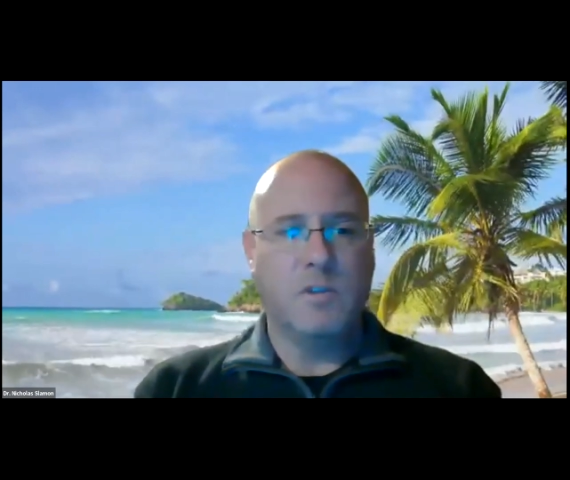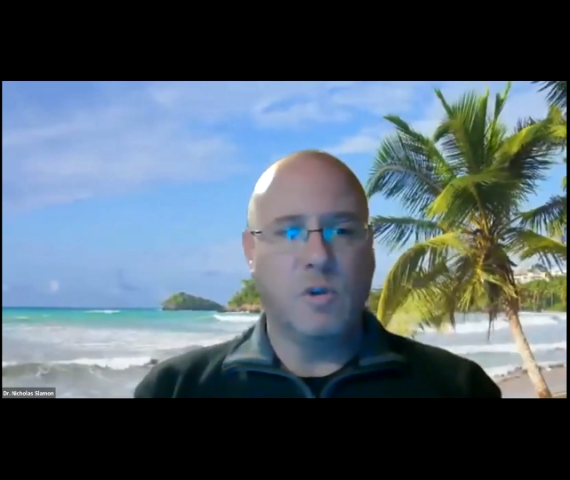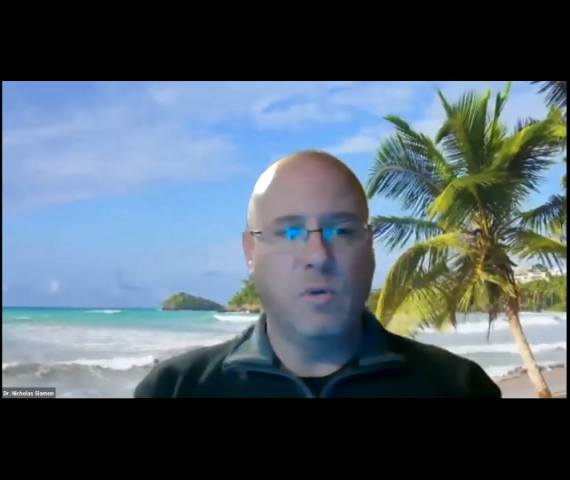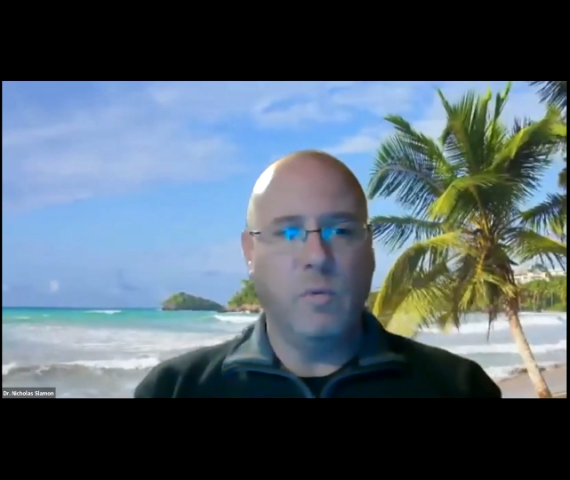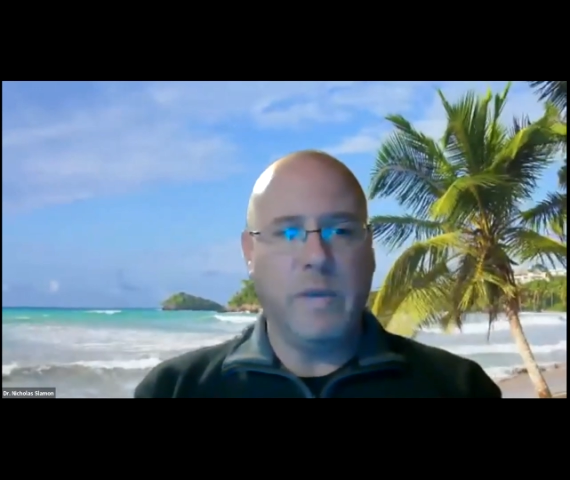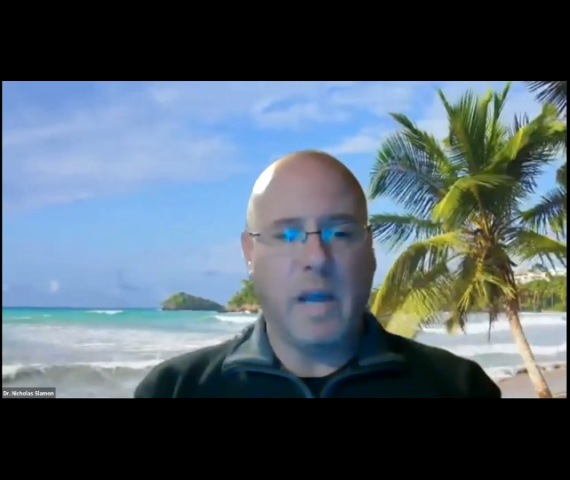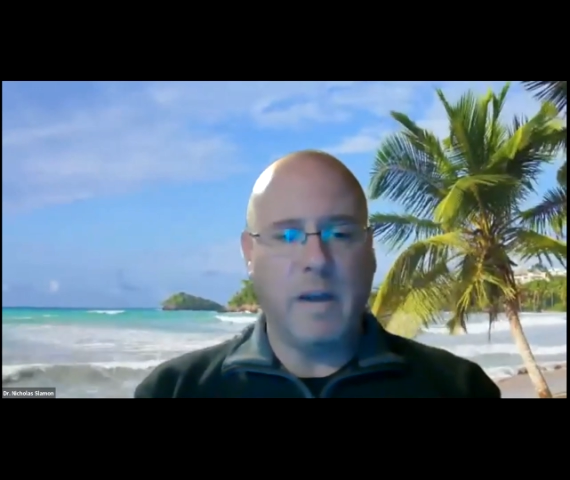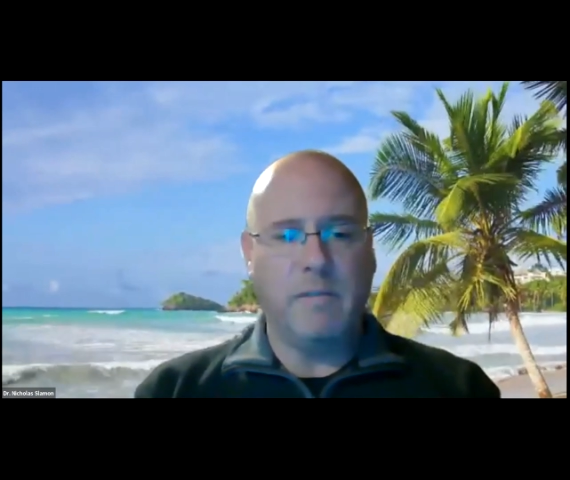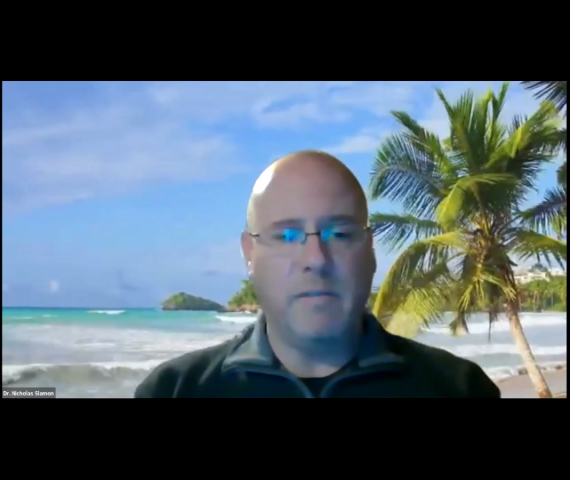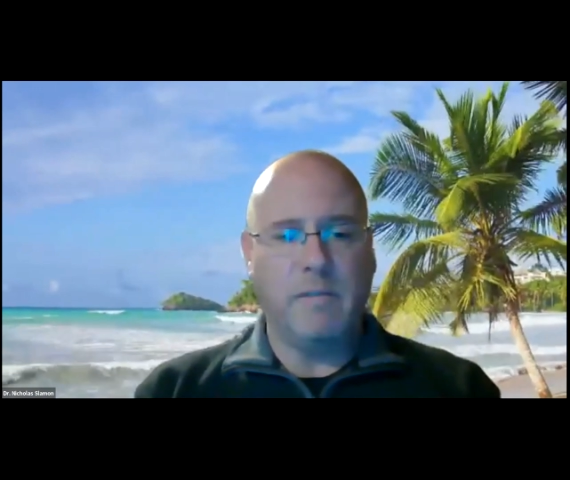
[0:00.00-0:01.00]
So we
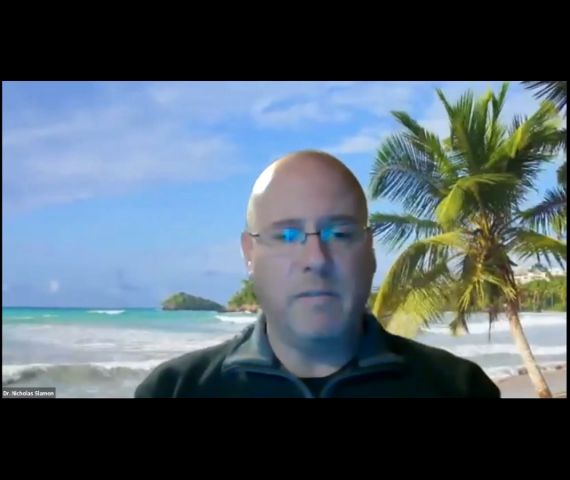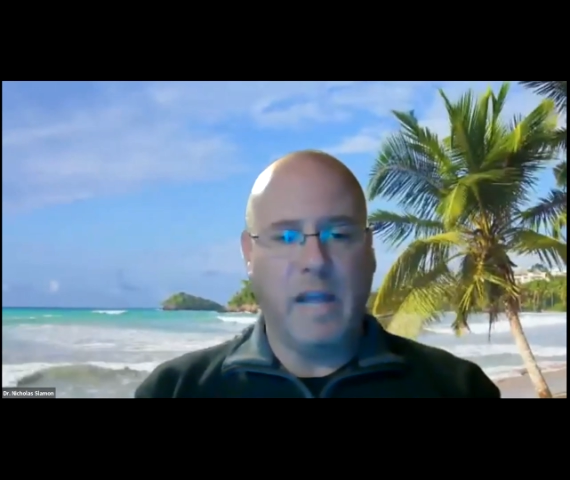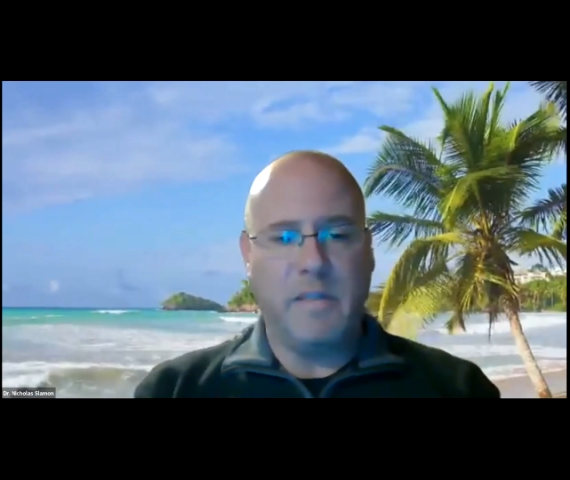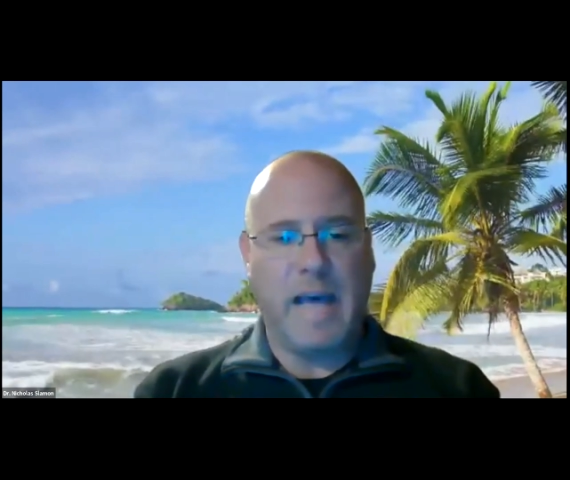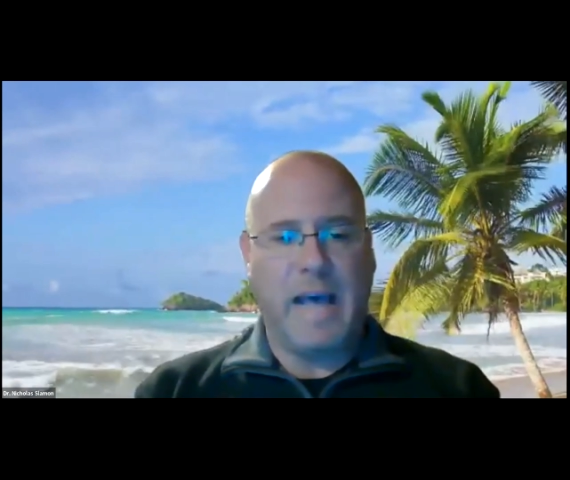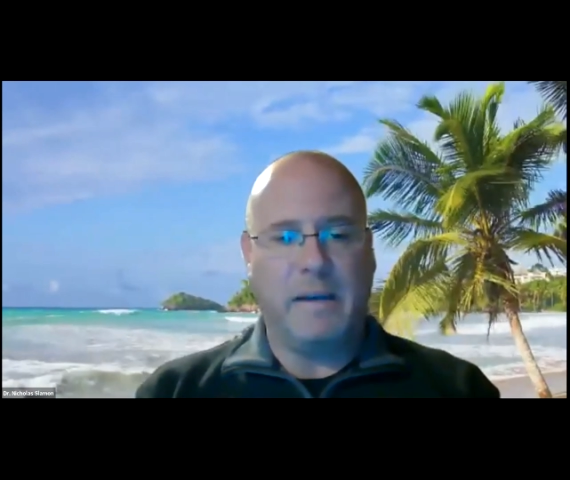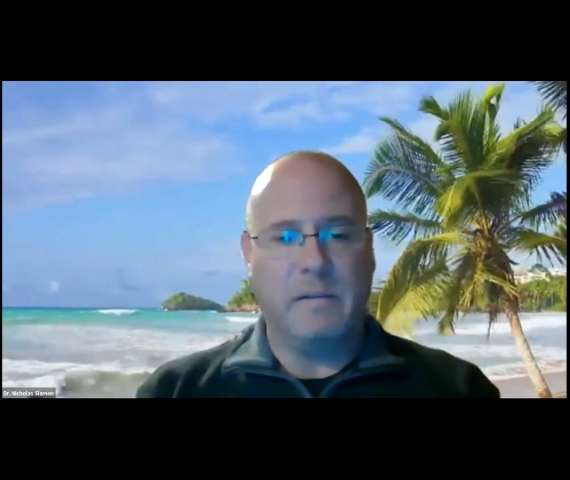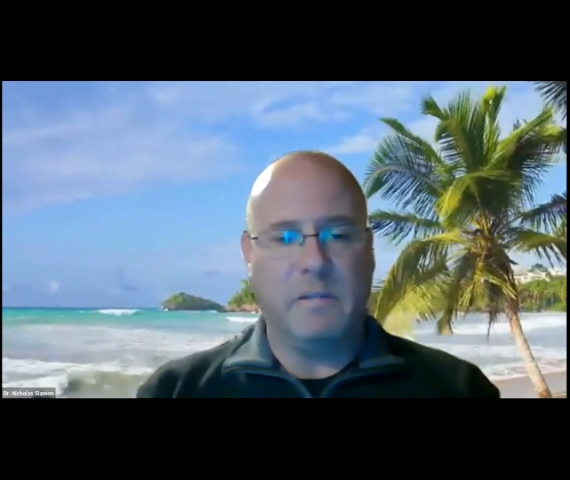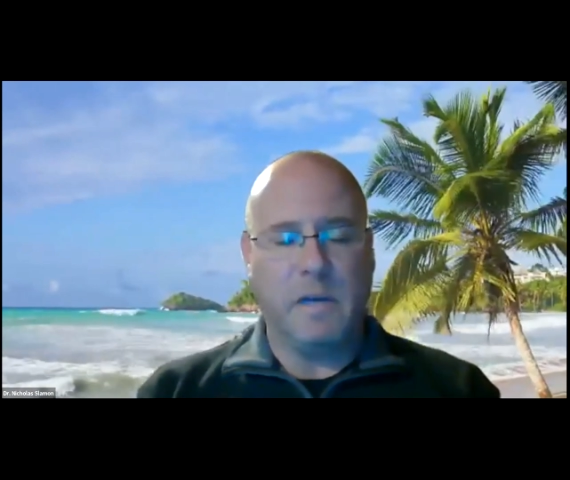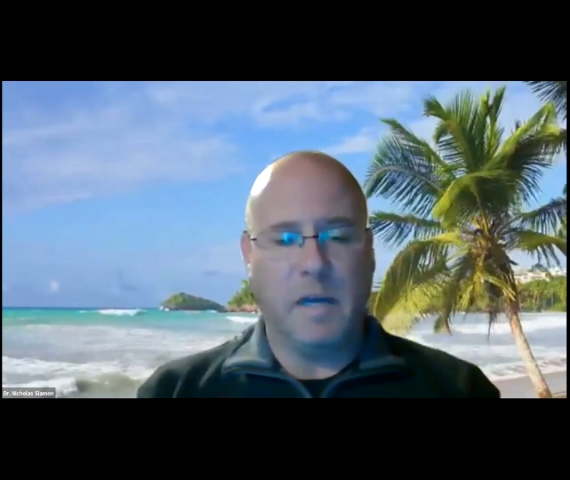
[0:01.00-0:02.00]
kind of like
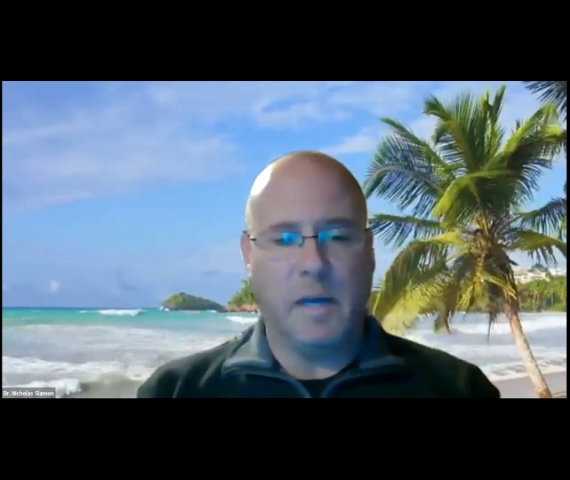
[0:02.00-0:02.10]
that,